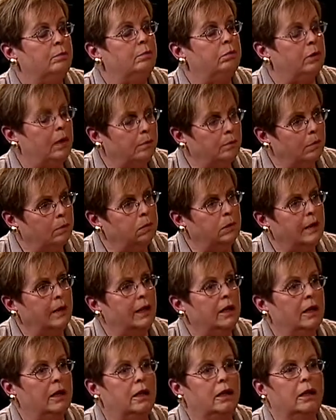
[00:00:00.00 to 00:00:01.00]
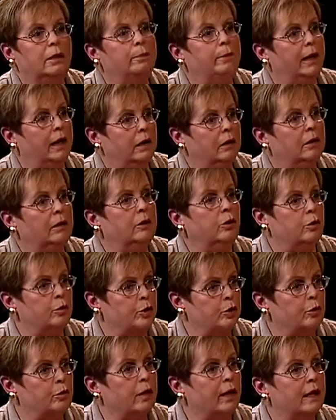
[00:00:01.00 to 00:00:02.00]
probably about your
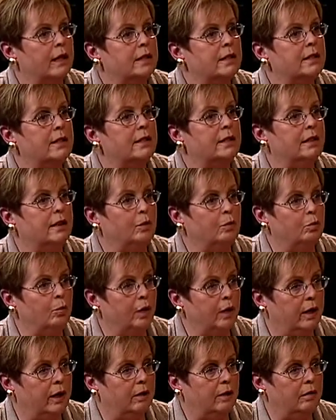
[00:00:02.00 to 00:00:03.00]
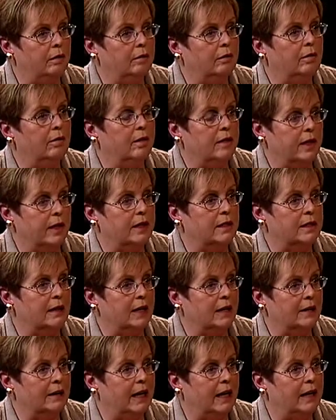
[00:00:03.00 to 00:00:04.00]
stress and what things
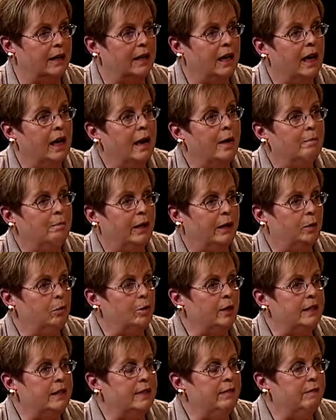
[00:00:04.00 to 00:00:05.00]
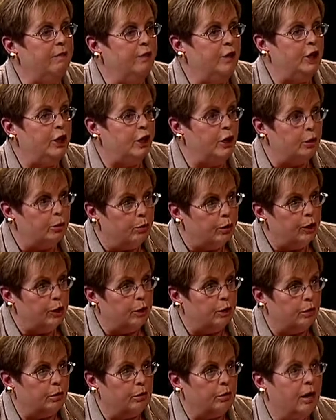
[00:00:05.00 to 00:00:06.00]
like that, but it would view
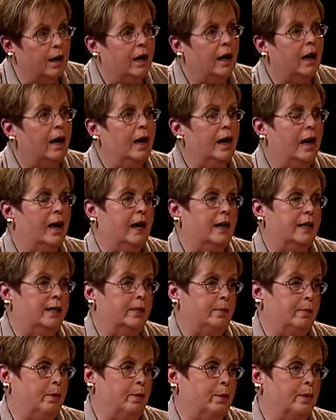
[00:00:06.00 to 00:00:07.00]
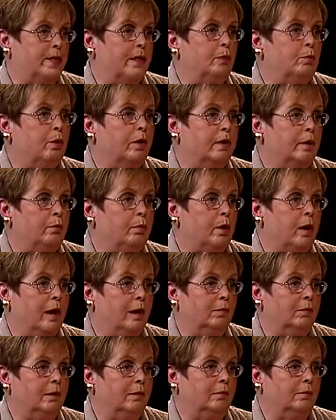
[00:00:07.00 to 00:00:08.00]
you as a person with a
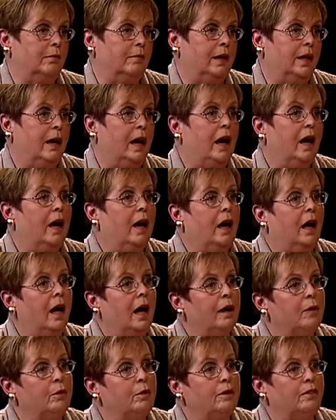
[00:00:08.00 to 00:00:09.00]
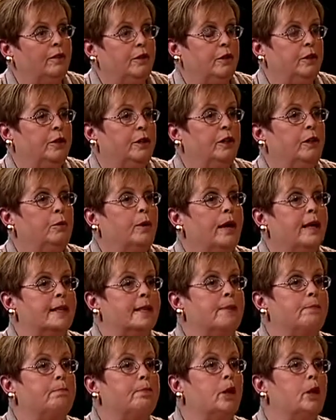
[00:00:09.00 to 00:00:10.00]
problem. I would view you as
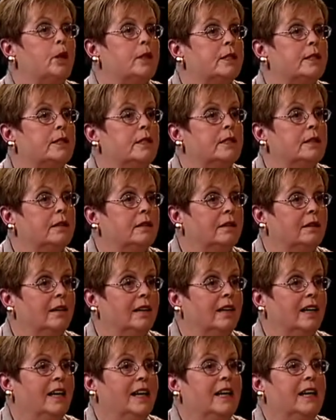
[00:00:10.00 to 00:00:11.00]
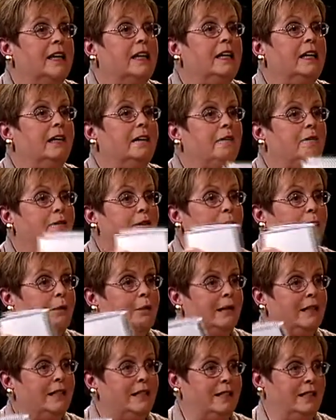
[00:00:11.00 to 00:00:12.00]
a person in a
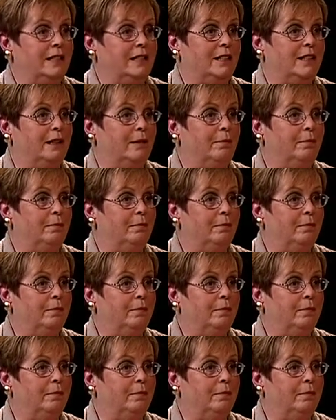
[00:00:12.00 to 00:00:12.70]
family system